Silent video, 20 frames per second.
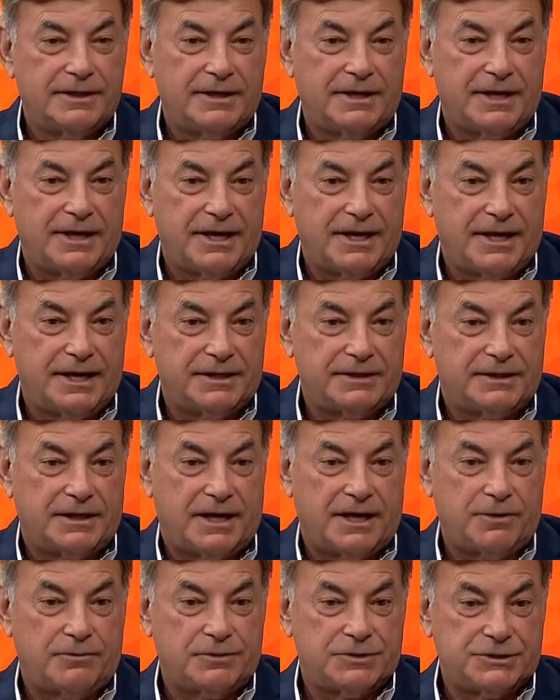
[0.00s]
And oh.
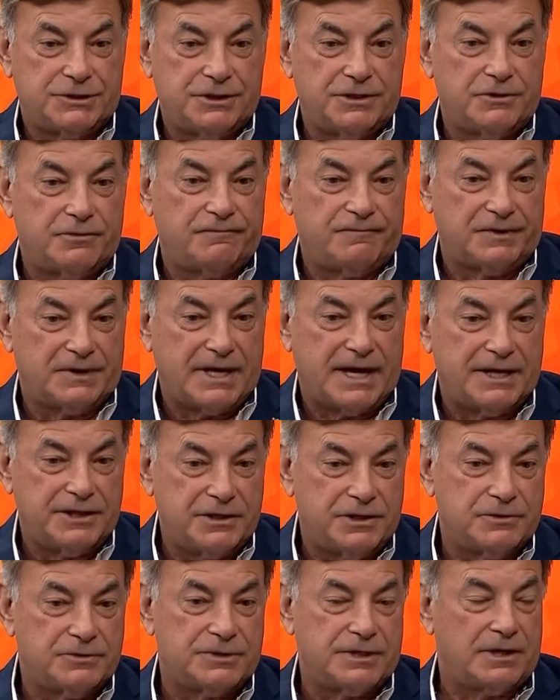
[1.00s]
I was here for nine
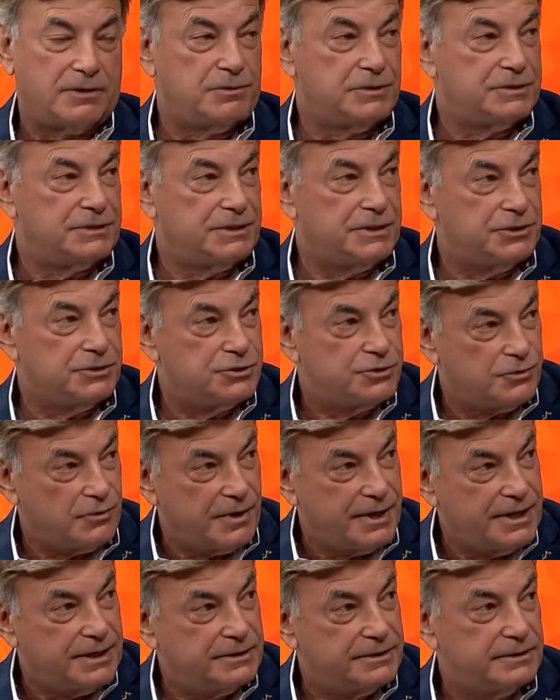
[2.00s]
years, and I went to
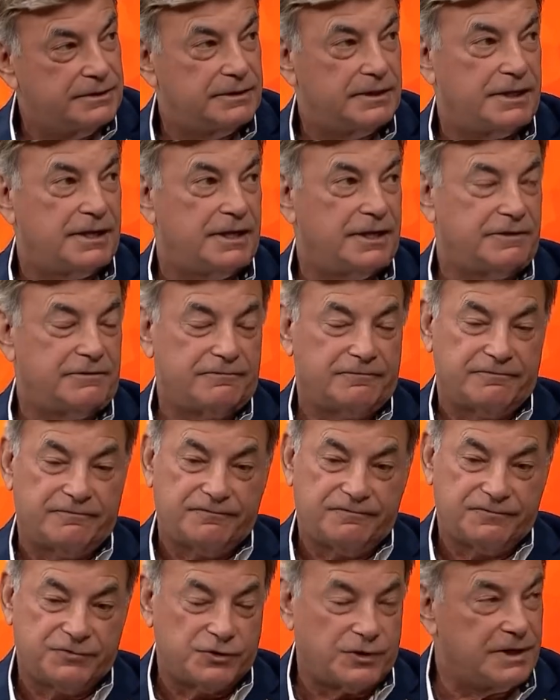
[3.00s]
Detroit and
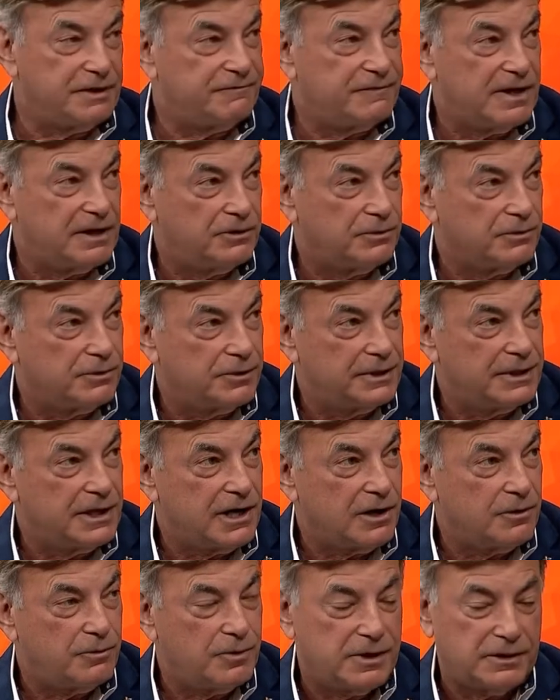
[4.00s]
tried to follow Ernie
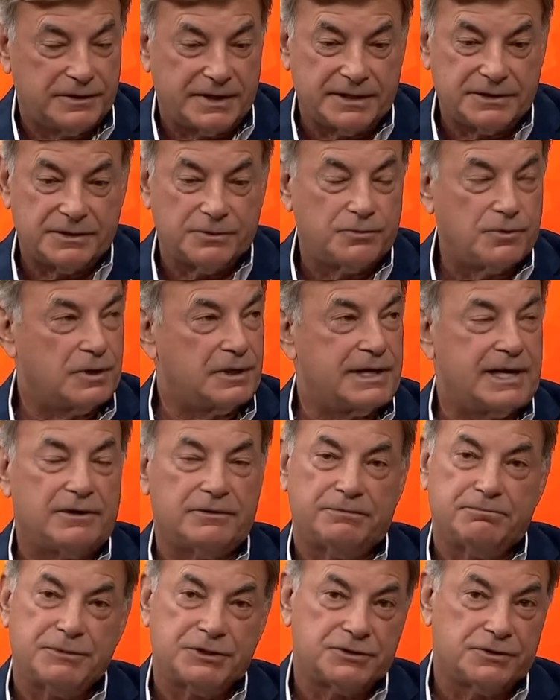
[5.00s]
Harwell. That didn't work out,
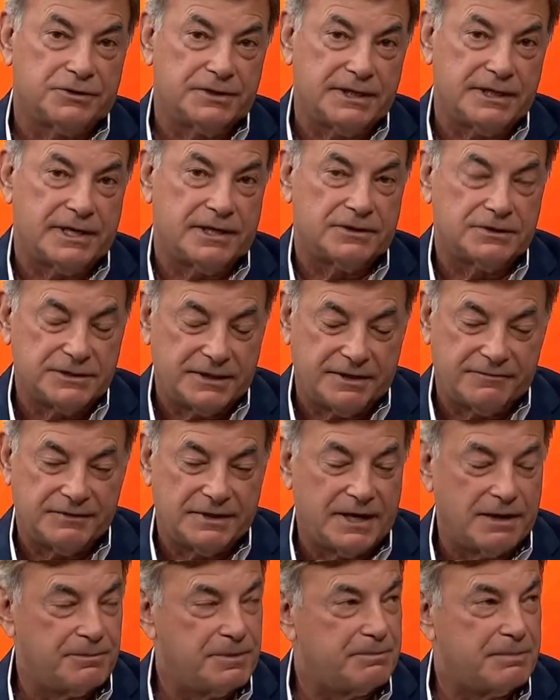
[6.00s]
and Mr. Niehaus, David
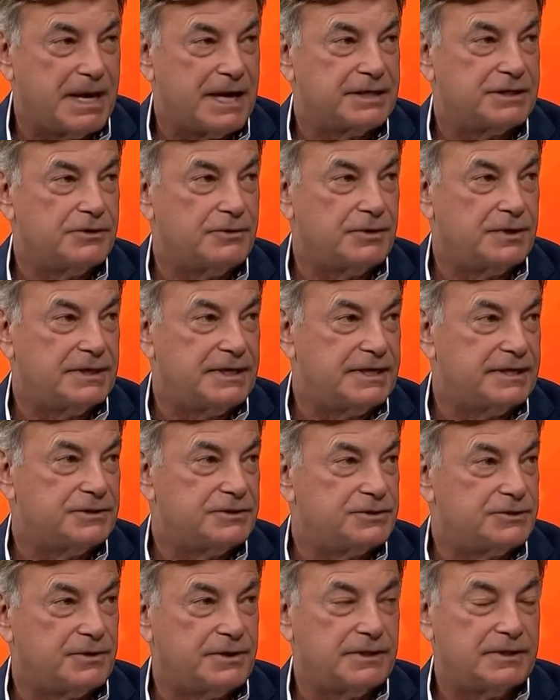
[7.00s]
got me back here again,
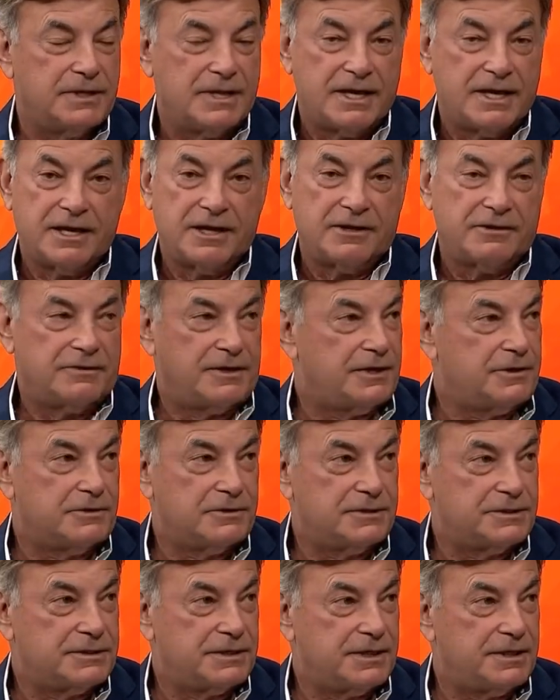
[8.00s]
so I, thank
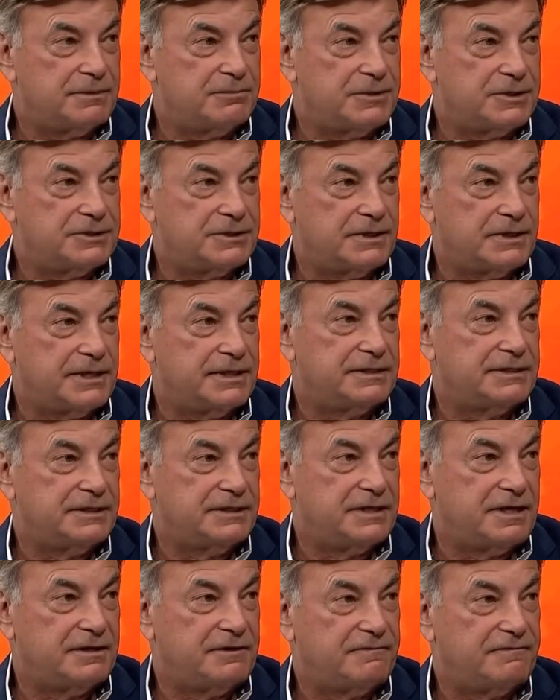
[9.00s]
goodness I didn't miss the
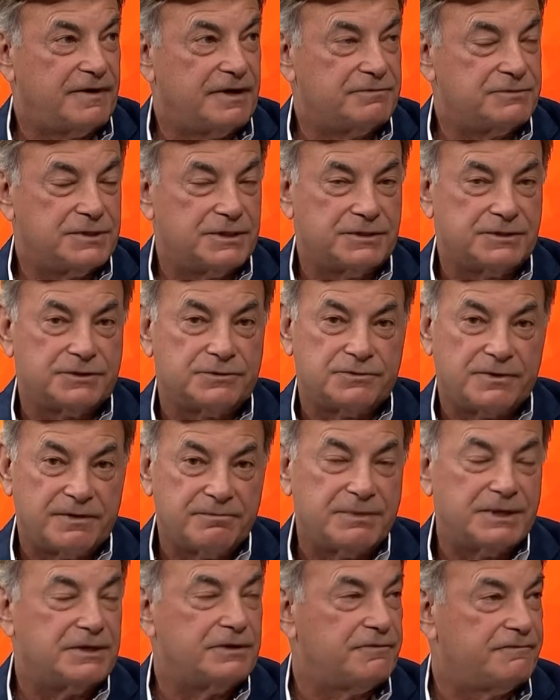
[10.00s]
1995 season. So
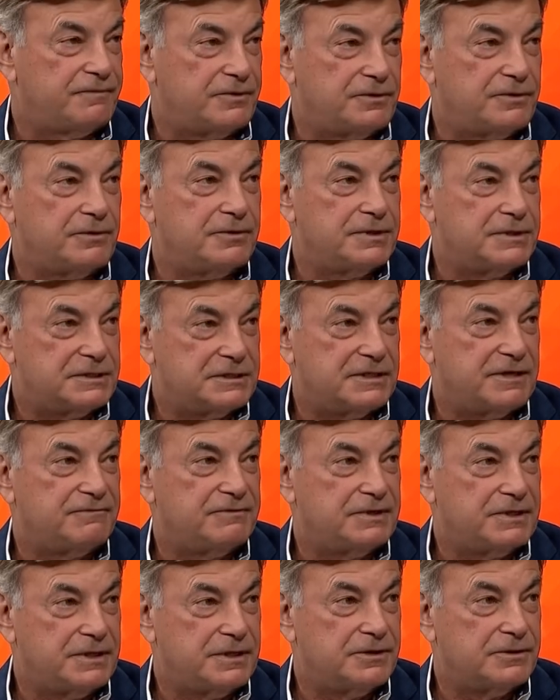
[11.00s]
I've been here for
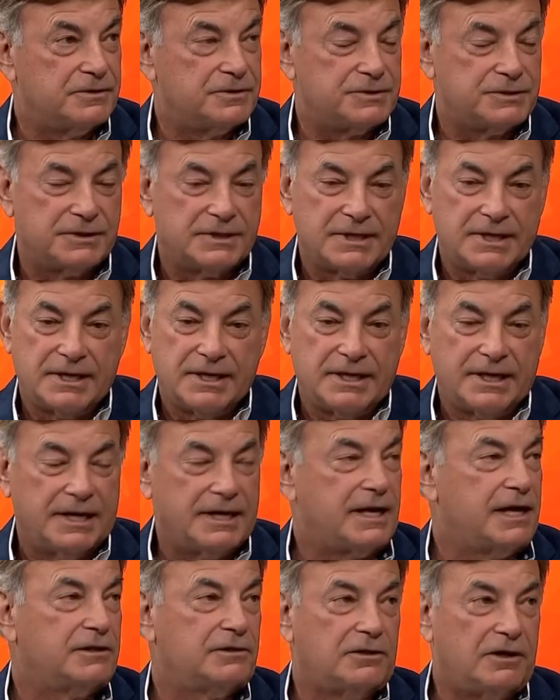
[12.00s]
37 years,
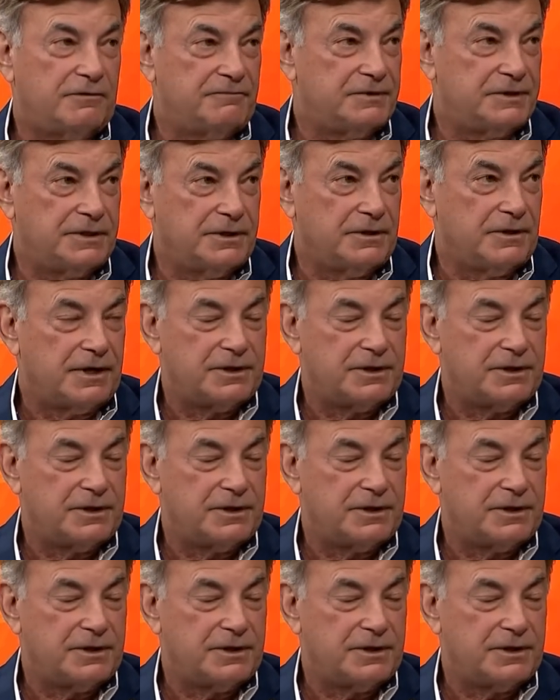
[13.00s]
and I love it here.